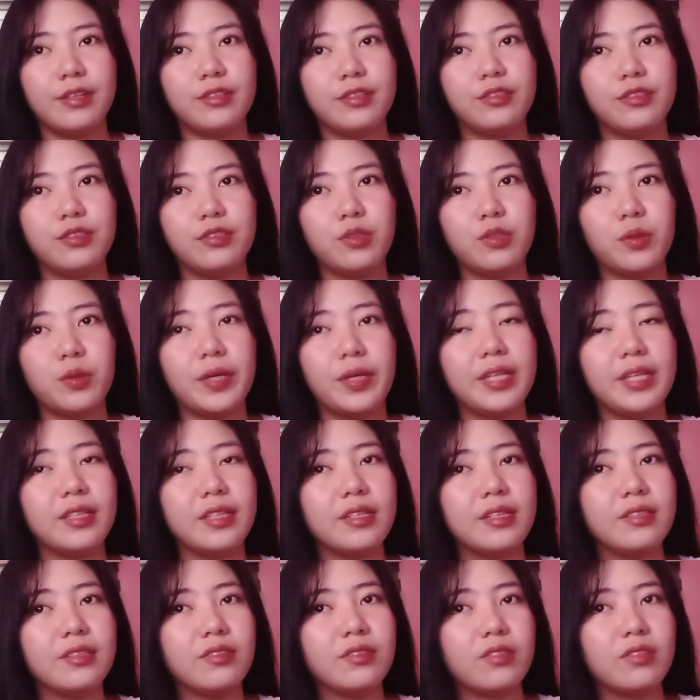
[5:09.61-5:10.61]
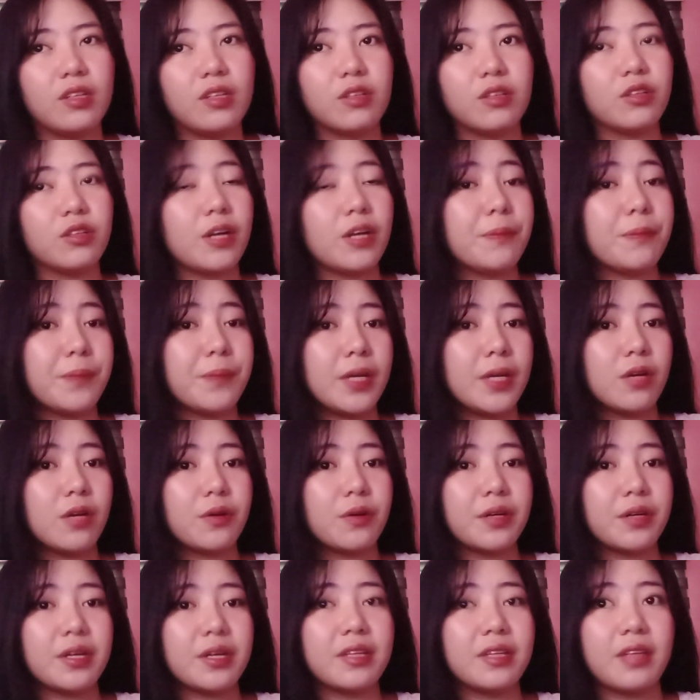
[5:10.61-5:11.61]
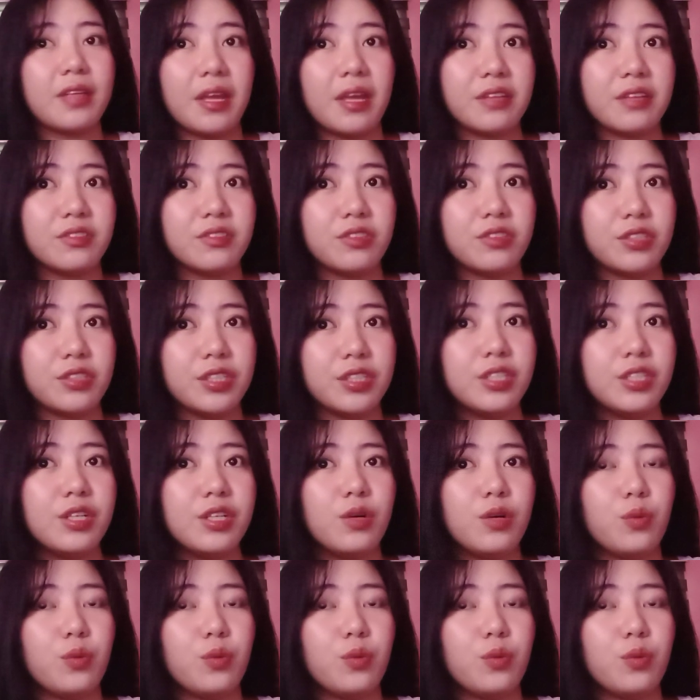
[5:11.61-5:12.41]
So it is a graphic organizer